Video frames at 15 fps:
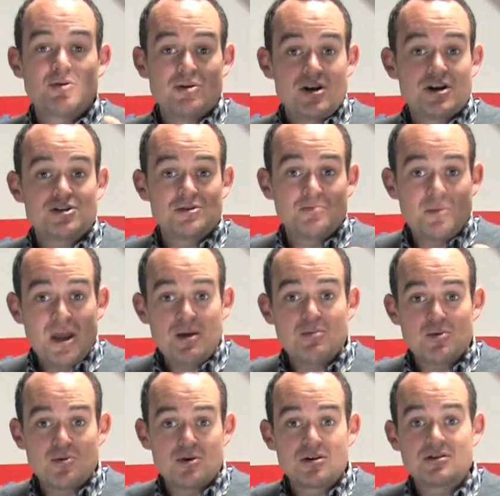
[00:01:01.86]
production
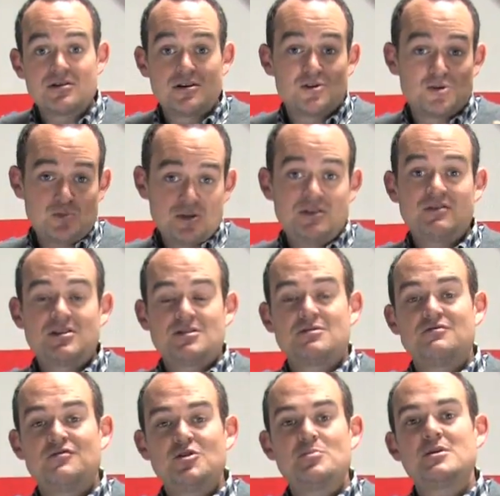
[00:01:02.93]
paperwork that are specific to the
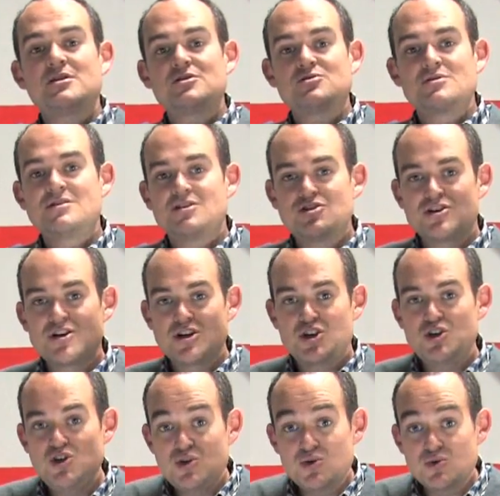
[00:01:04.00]
film industry that you're going
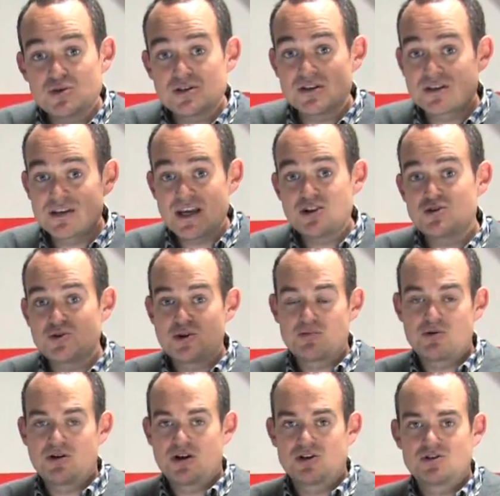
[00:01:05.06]
to use to schedule your
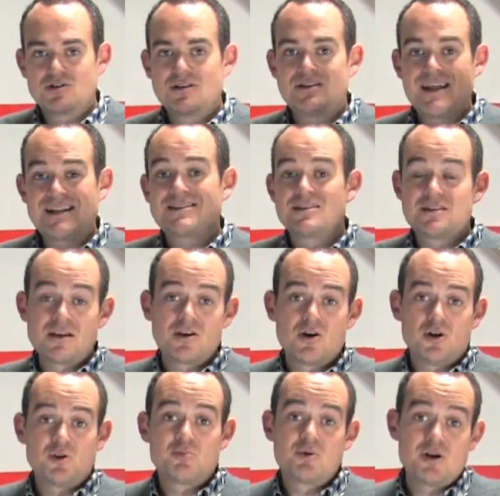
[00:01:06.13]
production, and that's a thing
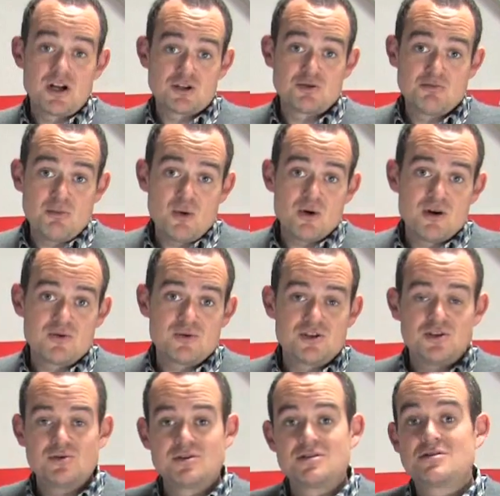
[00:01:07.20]
called a production board, which
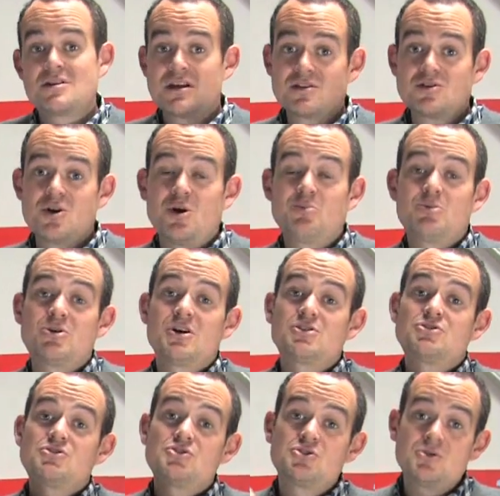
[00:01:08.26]
uses things called
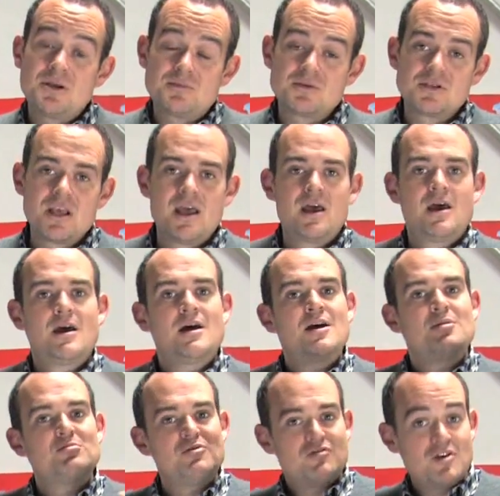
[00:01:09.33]
production strips.
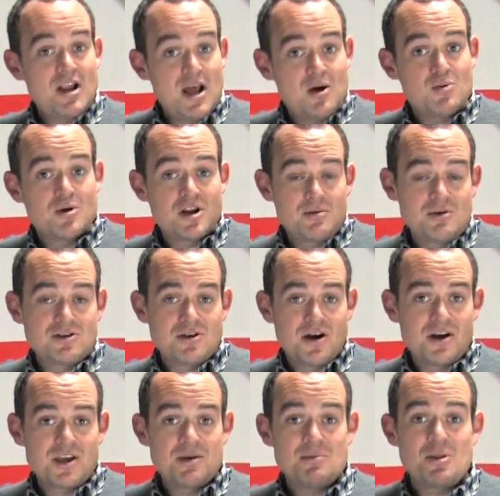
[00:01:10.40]
But for now, we're going to be
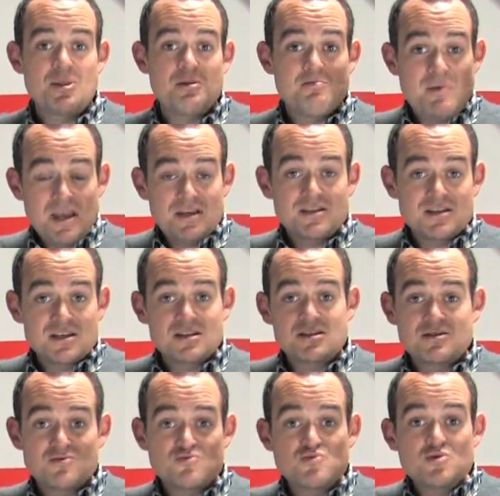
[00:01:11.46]
talking about the basics,
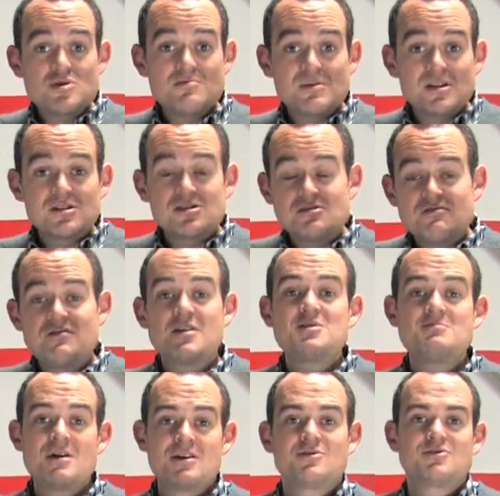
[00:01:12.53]
the rudiments, the
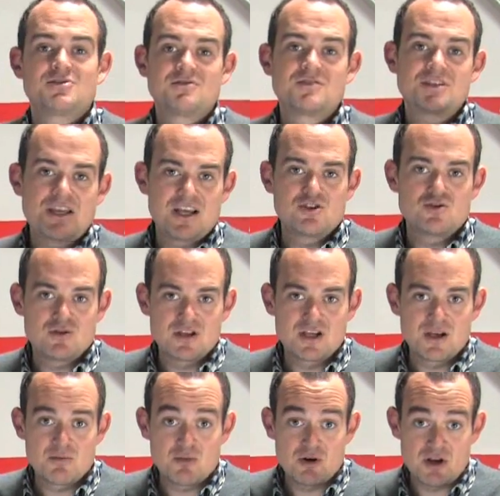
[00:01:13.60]
fundamentals of scheduling
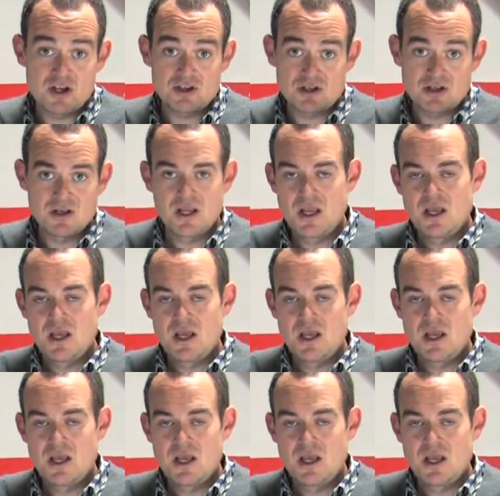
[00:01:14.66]
a production,